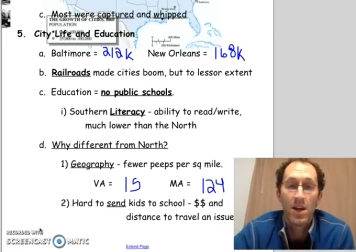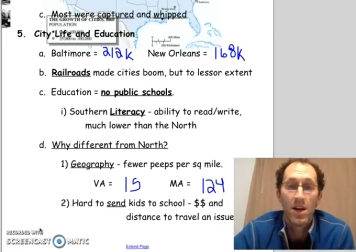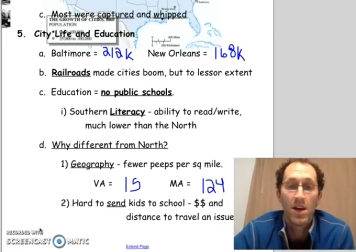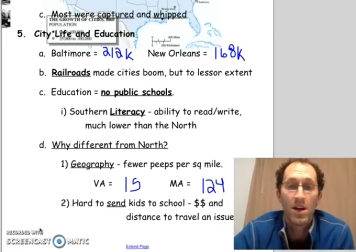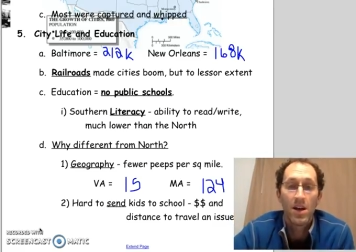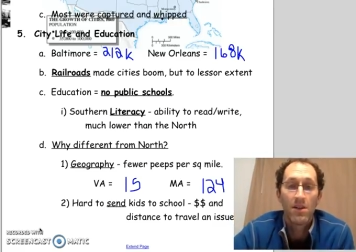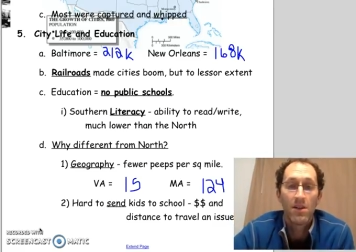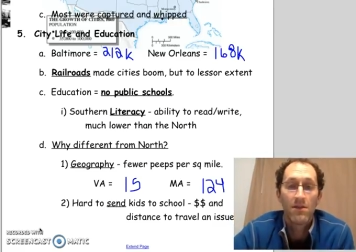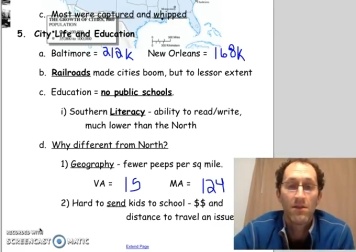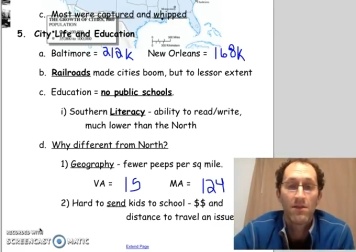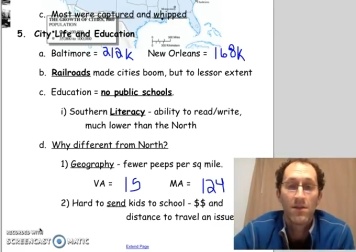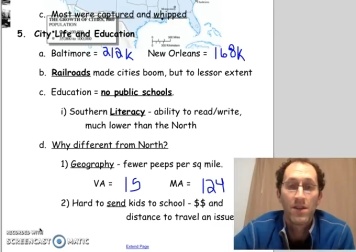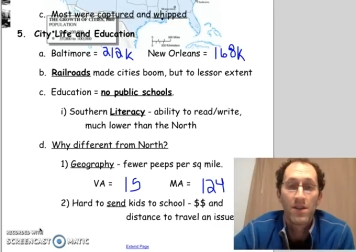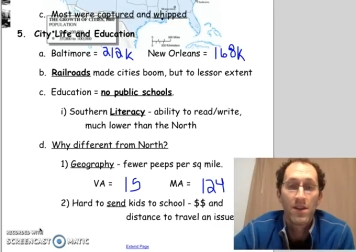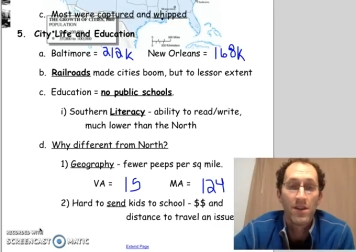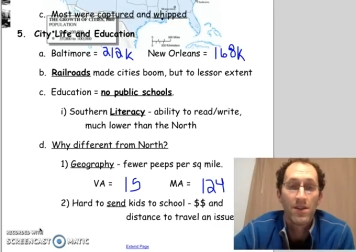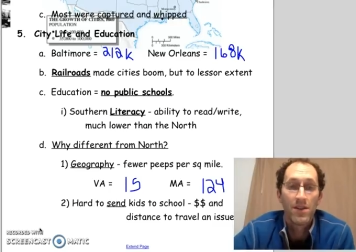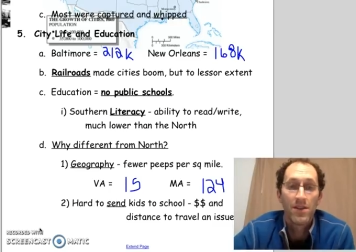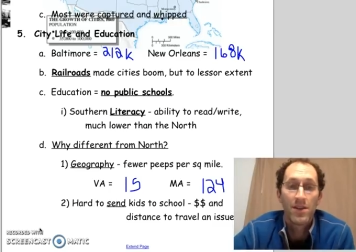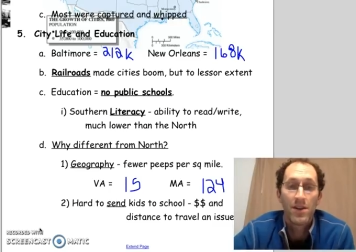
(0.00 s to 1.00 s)
of
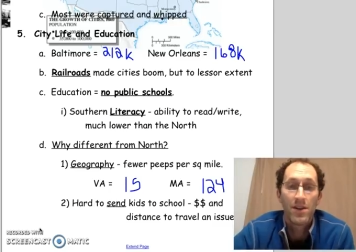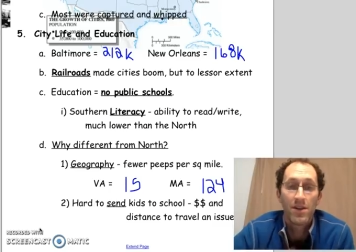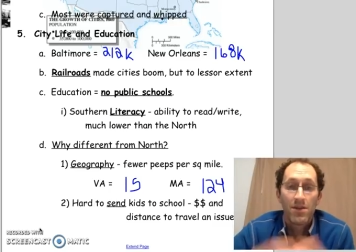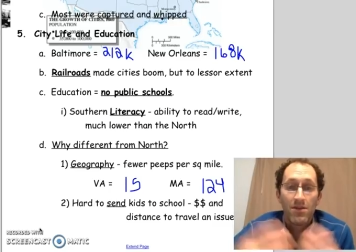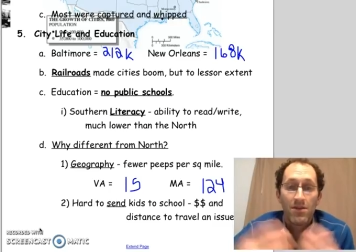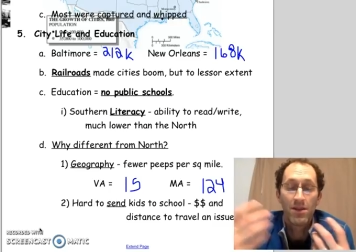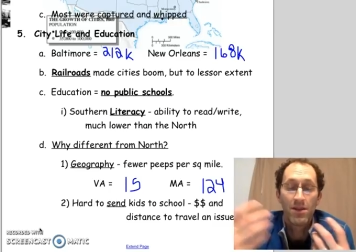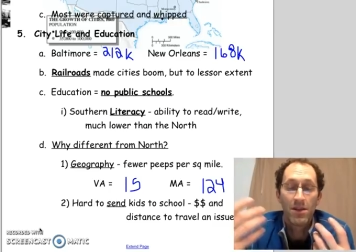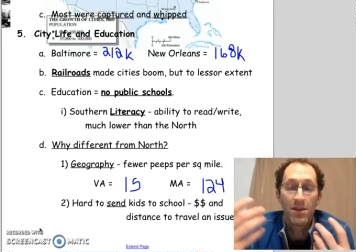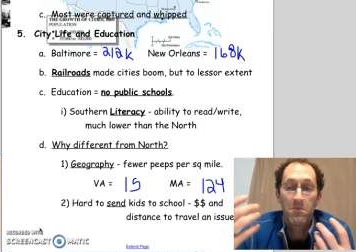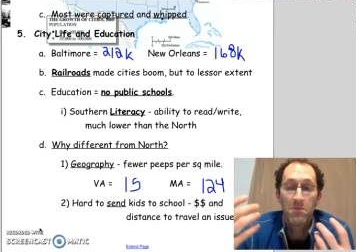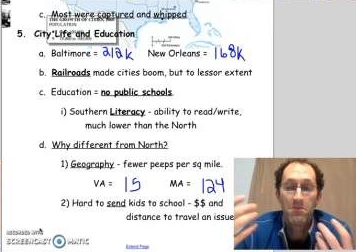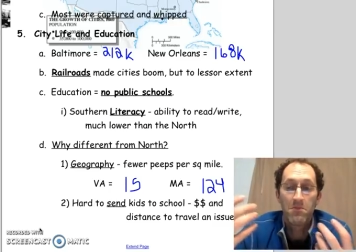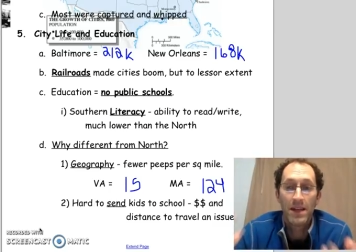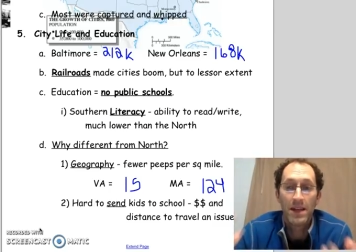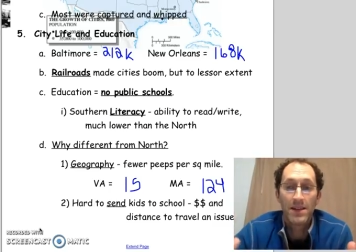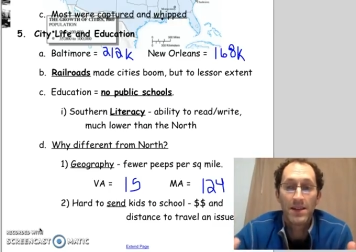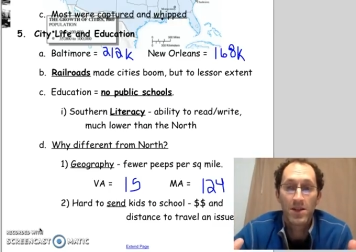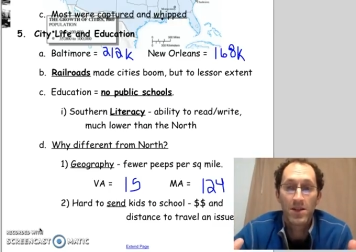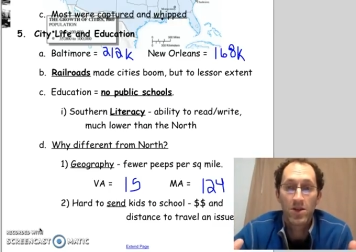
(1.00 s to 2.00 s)
their
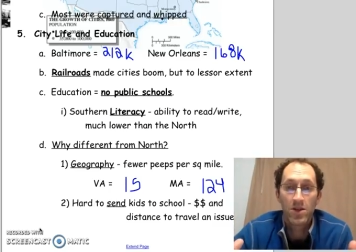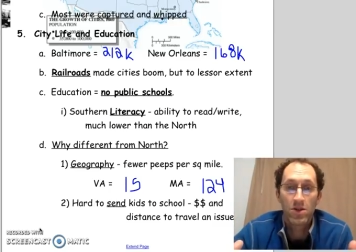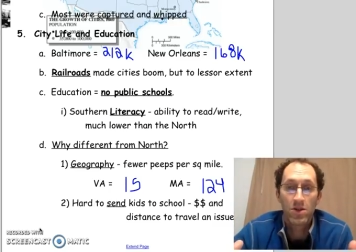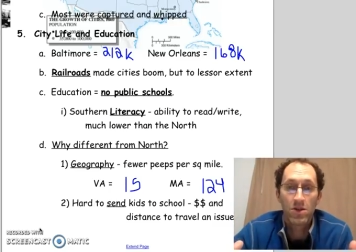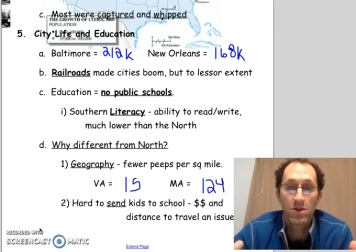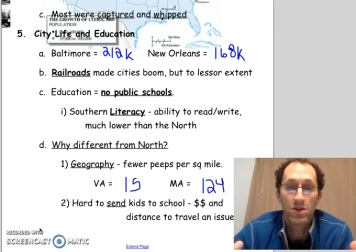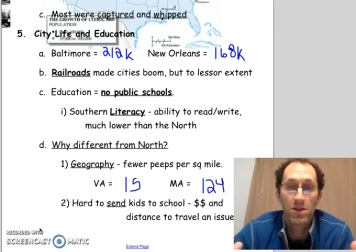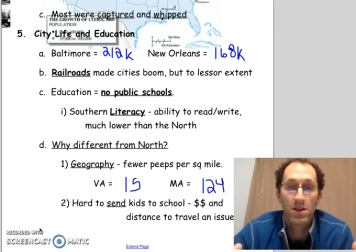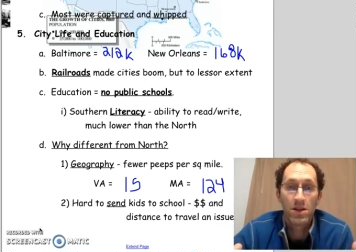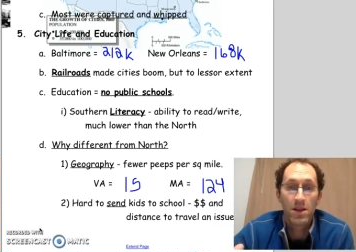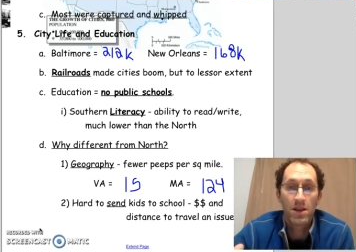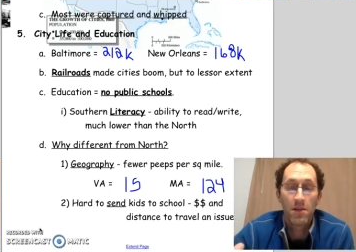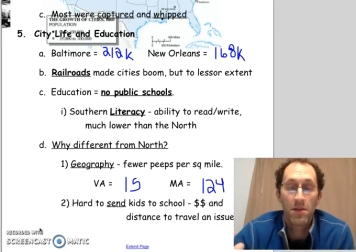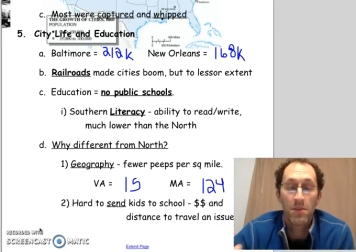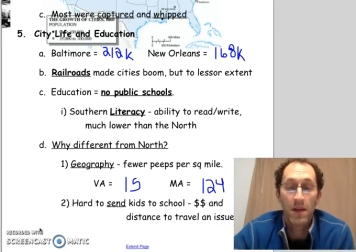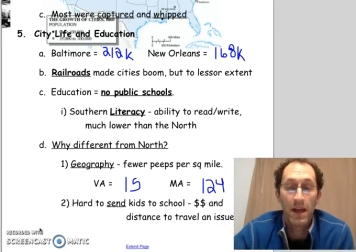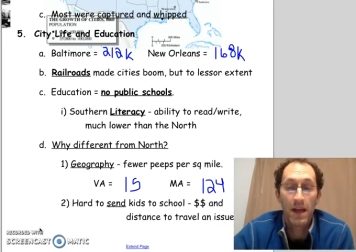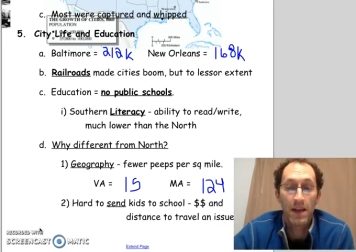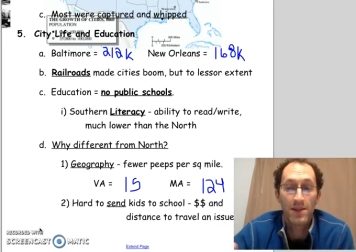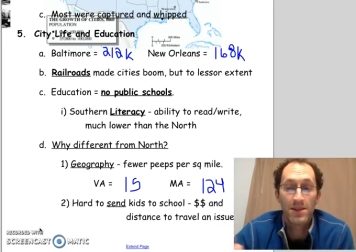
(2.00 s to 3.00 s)
mental
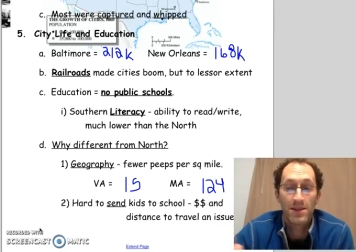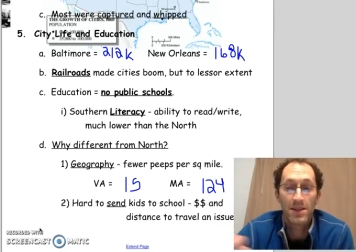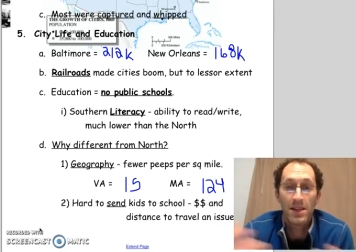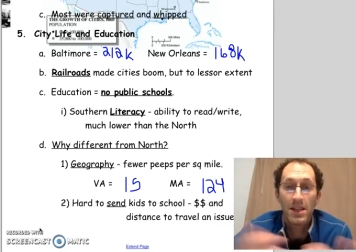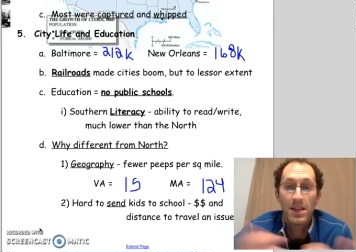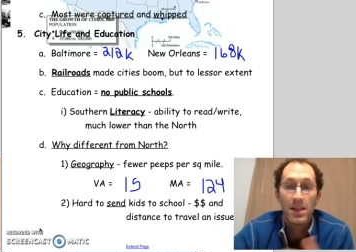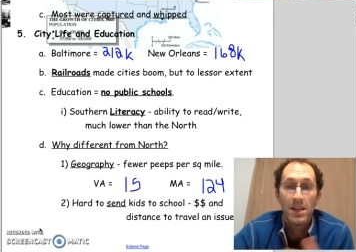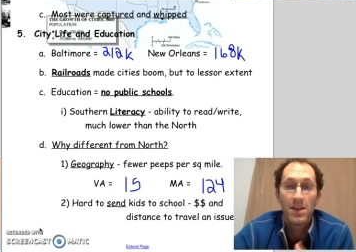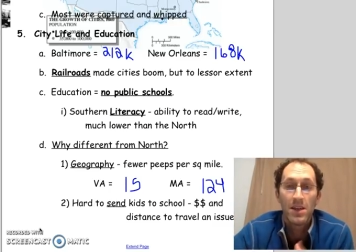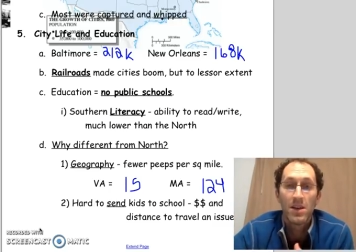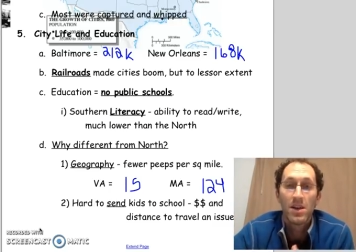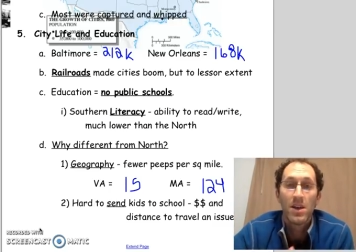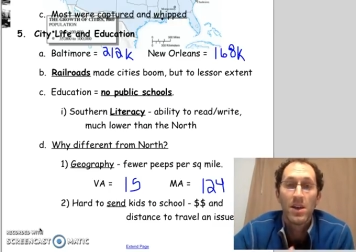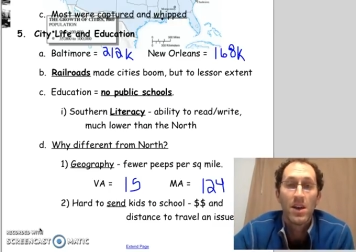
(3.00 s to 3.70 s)
capacity